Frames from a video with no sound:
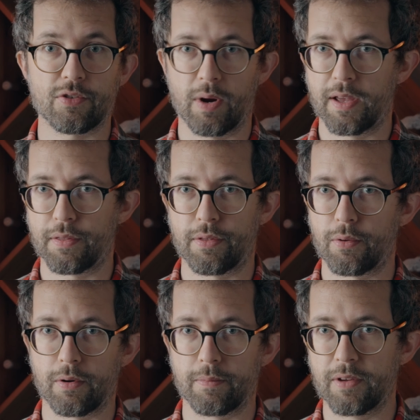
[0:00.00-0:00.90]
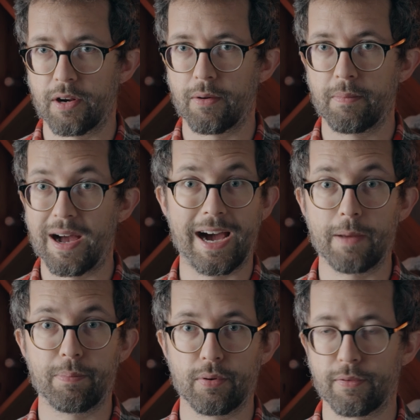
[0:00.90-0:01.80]
strength or, you know,
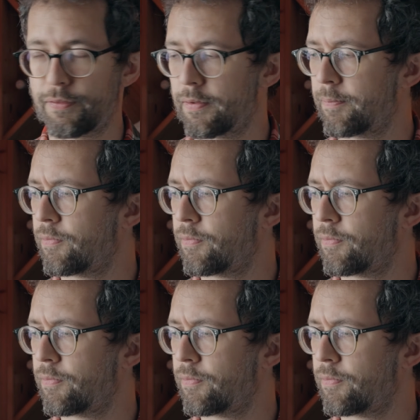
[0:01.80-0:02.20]
high proof,